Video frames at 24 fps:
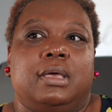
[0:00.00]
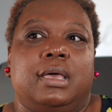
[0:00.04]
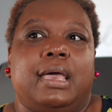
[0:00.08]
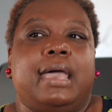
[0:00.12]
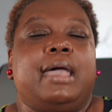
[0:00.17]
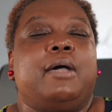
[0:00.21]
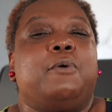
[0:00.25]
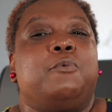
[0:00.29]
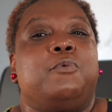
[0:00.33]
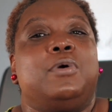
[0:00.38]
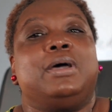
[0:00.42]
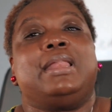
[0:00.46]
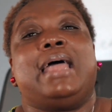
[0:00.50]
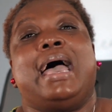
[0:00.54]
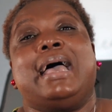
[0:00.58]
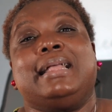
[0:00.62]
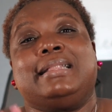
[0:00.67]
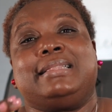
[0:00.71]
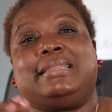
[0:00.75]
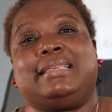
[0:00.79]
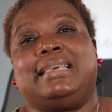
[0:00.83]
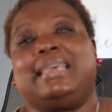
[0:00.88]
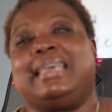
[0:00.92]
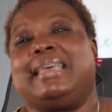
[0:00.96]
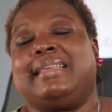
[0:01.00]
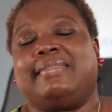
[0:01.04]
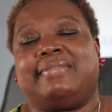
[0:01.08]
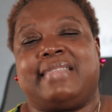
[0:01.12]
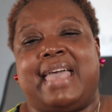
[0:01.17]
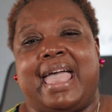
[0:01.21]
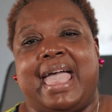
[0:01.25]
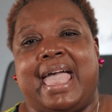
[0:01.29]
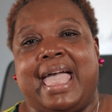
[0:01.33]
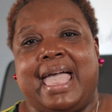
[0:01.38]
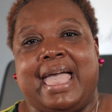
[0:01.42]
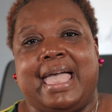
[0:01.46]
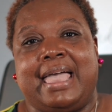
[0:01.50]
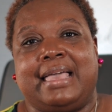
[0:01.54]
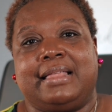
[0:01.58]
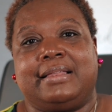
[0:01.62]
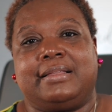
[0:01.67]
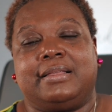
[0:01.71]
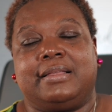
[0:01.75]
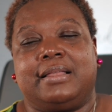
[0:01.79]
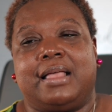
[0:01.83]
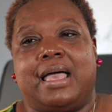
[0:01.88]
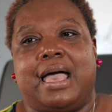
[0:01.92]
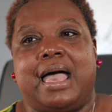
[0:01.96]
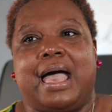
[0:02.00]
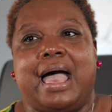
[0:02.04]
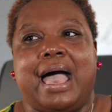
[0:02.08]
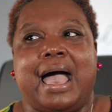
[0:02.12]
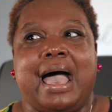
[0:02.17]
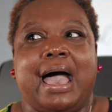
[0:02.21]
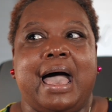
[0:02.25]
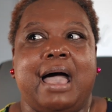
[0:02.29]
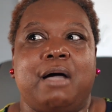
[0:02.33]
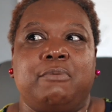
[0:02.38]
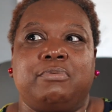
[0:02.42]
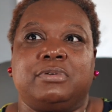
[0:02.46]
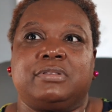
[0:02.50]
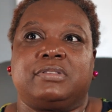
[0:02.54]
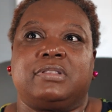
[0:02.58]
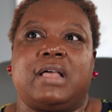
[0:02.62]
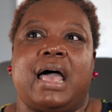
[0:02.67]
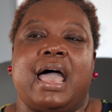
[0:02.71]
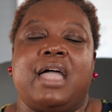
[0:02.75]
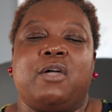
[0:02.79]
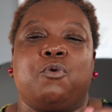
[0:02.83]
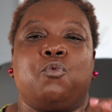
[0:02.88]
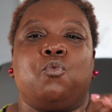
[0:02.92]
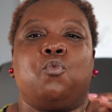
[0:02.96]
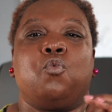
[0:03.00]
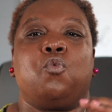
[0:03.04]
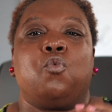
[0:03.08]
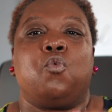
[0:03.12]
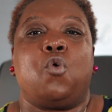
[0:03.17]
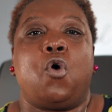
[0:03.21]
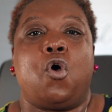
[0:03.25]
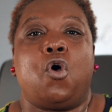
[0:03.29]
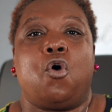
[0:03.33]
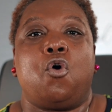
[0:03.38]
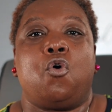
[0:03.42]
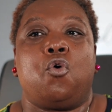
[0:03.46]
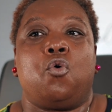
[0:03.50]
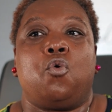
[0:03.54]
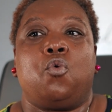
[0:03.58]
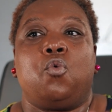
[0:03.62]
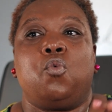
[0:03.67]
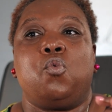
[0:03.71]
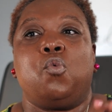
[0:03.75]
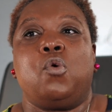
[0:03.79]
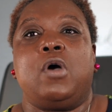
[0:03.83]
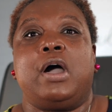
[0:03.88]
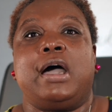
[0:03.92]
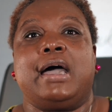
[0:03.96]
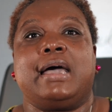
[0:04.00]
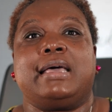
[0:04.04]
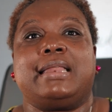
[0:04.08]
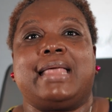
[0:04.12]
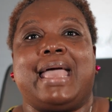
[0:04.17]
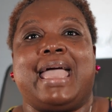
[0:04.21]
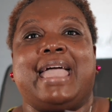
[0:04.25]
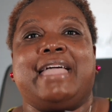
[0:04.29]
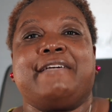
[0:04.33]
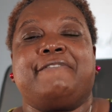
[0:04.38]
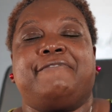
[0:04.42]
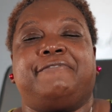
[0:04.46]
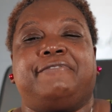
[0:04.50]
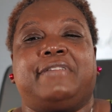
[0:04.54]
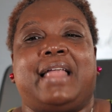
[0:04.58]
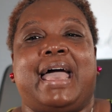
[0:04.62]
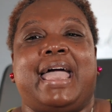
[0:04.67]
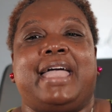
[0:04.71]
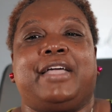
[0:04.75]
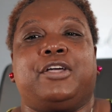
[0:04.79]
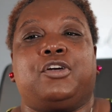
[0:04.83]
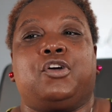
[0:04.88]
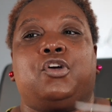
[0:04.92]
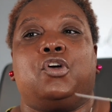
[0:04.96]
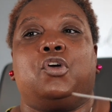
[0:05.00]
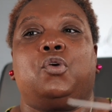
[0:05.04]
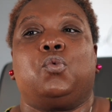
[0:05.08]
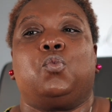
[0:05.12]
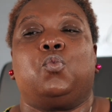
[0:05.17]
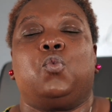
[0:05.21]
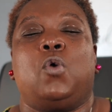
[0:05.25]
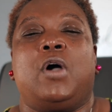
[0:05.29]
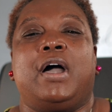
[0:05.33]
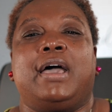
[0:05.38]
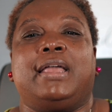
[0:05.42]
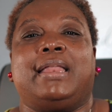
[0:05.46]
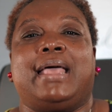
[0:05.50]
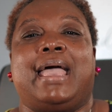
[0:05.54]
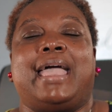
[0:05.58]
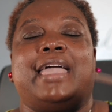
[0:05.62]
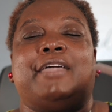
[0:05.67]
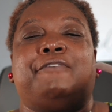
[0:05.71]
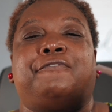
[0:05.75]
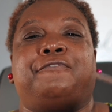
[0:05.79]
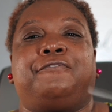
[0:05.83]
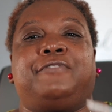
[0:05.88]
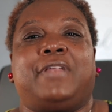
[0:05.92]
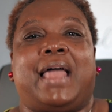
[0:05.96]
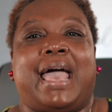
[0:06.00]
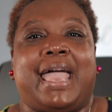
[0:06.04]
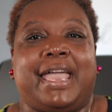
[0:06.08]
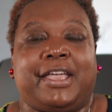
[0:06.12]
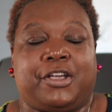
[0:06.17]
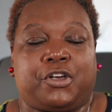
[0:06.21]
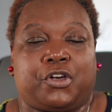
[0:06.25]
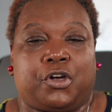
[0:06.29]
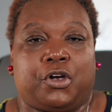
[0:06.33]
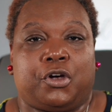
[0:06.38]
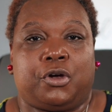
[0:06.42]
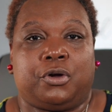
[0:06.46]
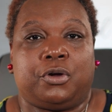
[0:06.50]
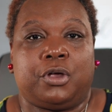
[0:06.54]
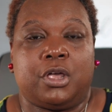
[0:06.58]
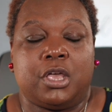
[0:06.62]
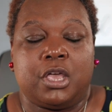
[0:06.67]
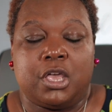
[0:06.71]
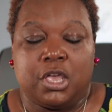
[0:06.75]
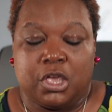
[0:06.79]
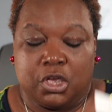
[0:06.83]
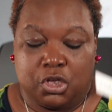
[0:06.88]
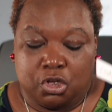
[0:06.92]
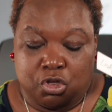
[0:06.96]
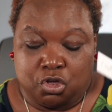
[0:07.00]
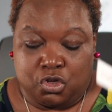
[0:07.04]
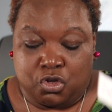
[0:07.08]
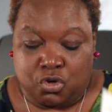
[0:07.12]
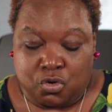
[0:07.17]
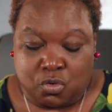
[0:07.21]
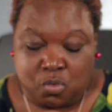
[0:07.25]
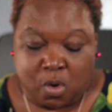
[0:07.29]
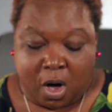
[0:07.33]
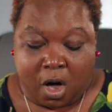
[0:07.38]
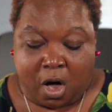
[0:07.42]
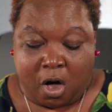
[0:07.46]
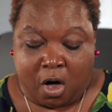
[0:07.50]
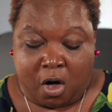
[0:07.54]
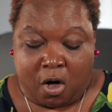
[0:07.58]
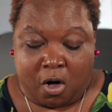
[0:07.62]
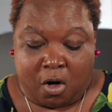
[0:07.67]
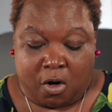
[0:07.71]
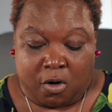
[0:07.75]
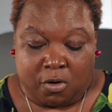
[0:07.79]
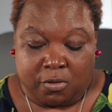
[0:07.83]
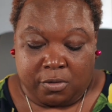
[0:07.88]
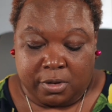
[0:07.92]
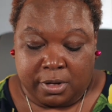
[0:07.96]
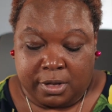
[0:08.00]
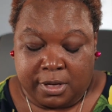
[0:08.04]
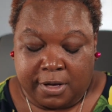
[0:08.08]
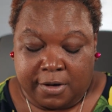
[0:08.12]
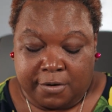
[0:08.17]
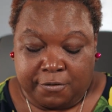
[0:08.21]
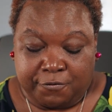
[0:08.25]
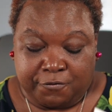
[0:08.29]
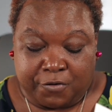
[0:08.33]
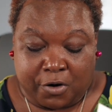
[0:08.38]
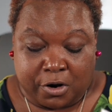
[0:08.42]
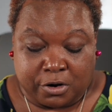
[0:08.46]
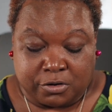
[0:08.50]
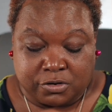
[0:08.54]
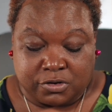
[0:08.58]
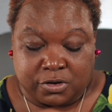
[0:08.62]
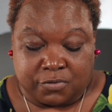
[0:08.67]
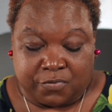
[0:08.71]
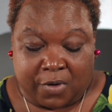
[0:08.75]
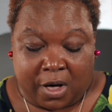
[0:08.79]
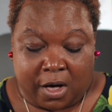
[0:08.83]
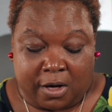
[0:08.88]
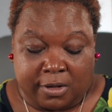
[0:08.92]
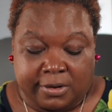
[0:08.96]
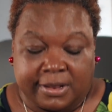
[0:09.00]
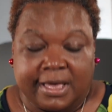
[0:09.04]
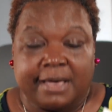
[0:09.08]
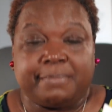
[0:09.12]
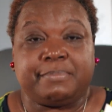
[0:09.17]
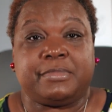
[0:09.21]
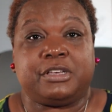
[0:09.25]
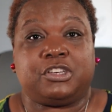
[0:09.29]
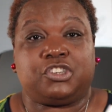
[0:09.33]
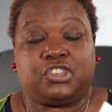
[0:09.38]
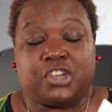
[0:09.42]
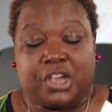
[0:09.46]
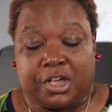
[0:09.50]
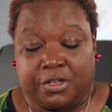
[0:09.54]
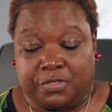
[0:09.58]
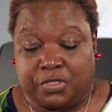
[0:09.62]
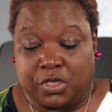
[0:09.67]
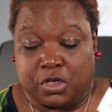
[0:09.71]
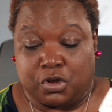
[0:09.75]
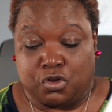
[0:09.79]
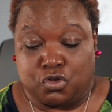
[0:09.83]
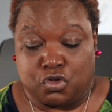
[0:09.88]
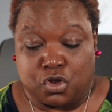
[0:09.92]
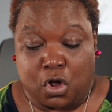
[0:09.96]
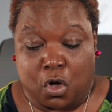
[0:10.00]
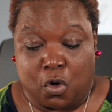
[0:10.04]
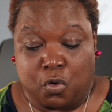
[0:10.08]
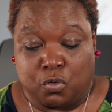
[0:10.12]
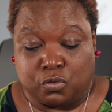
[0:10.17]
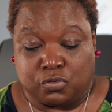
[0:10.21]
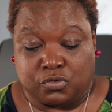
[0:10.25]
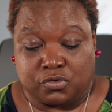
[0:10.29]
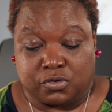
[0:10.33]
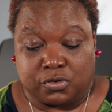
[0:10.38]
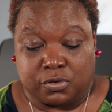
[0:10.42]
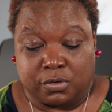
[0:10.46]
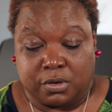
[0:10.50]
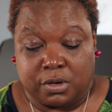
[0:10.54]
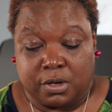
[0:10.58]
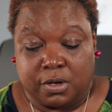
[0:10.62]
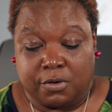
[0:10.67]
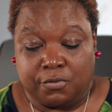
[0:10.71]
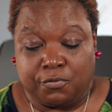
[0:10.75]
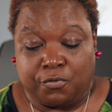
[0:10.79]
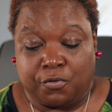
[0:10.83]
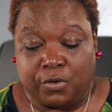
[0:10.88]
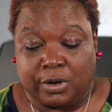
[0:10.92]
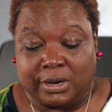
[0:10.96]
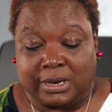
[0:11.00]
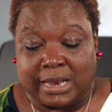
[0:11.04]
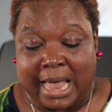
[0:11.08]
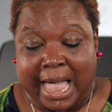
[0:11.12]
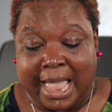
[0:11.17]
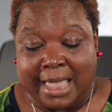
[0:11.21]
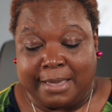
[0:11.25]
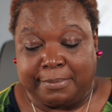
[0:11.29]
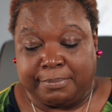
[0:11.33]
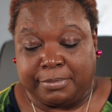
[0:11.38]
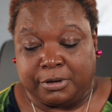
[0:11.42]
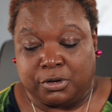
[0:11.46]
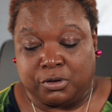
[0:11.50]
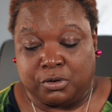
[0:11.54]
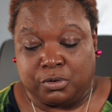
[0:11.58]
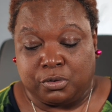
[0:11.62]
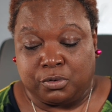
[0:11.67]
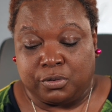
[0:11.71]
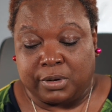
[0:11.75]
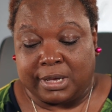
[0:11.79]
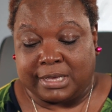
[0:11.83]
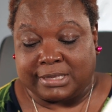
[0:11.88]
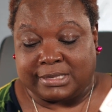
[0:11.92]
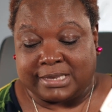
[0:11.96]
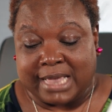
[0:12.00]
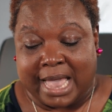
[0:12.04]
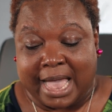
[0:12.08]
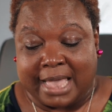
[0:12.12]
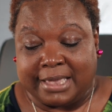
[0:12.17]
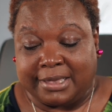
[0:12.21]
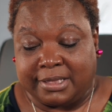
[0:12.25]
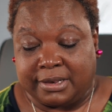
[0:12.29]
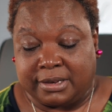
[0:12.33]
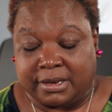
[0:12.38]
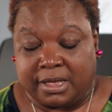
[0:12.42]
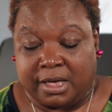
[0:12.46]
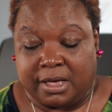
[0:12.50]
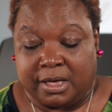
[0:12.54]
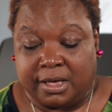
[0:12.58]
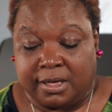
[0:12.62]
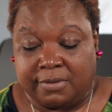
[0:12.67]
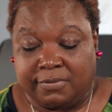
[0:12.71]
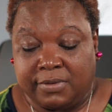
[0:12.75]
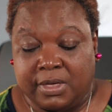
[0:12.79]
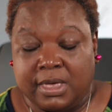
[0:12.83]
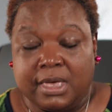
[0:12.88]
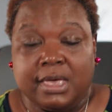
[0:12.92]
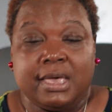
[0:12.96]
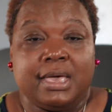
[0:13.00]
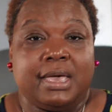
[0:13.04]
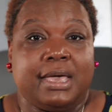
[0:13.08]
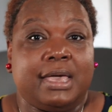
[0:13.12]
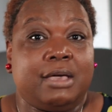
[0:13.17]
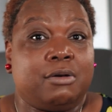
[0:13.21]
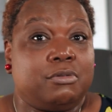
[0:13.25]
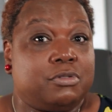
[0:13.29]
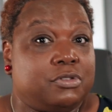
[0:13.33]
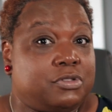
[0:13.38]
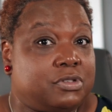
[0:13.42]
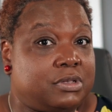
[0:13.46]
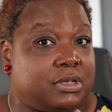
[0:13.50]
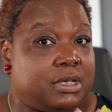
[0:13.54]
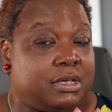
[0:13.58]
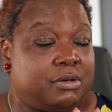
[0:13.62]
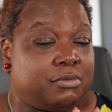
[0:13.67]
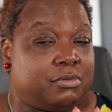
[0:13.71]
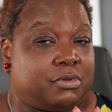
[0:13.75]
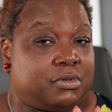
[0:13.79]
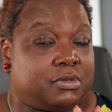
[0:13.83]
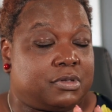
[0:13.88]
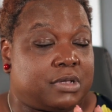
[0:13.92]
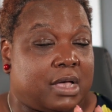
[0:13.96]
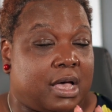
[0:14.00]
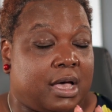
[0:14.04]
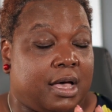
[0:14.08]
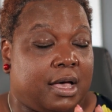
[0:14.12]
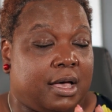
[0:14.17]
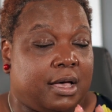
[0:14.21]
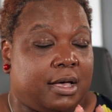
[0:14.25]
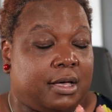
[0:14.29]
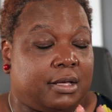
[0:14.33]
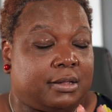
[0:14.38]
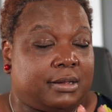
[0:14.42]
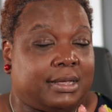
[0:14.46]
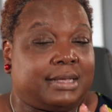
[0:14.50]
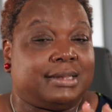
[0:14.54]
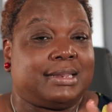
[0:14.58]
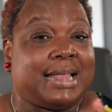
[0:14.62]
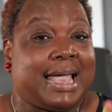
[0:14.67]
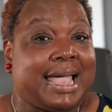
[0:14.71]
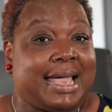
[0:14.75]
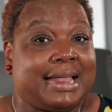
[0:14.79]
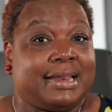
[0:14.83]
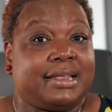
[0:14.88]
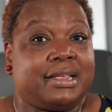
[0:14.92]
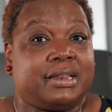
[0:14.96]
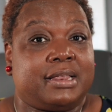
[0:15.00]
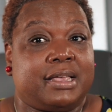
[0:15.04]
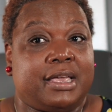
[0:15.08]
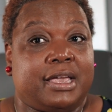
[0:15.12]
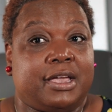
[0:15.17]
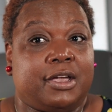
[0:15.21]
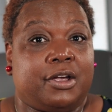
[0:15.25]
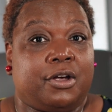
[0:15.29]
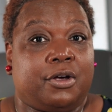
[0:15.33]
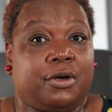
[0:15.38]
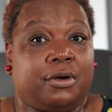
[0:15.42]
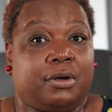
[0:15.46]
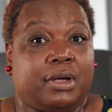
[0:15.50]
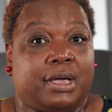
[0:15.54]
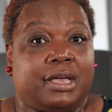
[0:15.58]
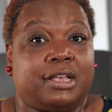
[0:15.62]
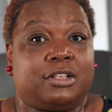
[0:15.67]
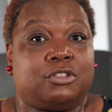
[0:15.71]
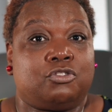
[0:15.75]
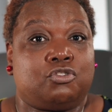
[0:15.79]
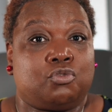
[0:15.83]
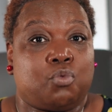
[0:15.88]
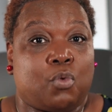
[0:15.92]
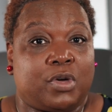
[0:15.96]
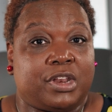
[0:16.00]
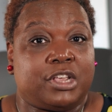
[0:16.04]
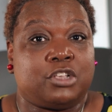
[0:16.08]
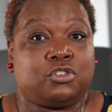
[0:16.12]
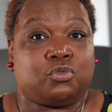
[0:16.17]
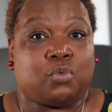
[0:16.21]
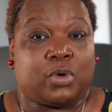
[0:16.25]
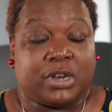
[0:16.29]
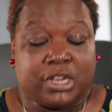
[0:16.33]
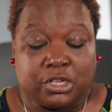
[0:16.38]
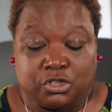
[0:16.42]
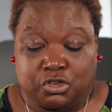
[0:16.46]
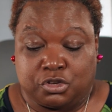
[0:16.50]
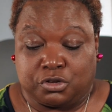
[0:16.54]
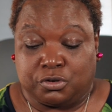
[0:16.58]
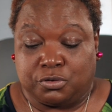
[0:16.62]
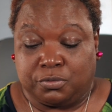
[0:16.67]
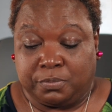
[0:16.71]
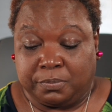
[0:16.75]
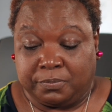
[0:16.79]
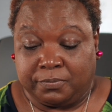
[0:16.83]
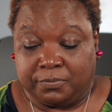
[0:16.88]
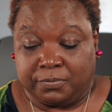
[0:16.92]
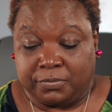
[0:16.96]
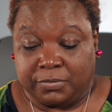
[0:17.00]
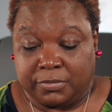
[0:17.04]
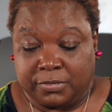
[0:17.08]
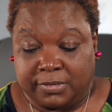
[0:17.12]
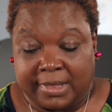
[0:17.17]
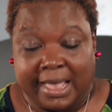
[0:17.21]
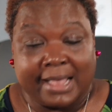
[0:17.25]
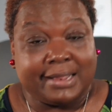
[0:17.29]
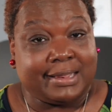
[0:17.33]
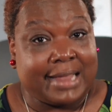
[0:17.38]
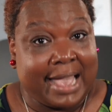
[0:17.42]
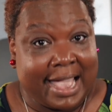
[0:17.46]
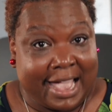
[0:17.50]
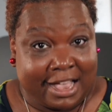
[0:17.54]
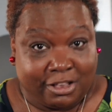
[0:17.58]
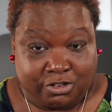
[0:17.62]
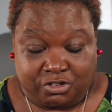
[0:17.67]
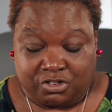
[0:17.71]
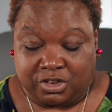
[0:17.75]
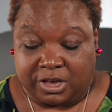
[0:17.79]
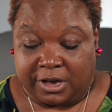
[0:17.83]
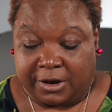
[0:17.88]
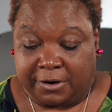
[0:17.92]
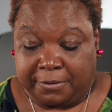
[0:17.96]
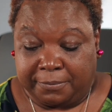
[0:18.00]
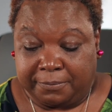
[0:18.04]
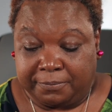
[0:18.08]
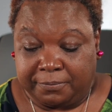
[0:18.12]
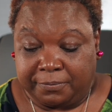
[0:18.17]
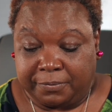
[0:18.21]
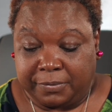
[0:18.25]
And when I did that, I was like, whoa, what a flanker, what a flanker. You all, first of all, let me share the notes for light blue Italian Love. It landed here in 2022, that last year.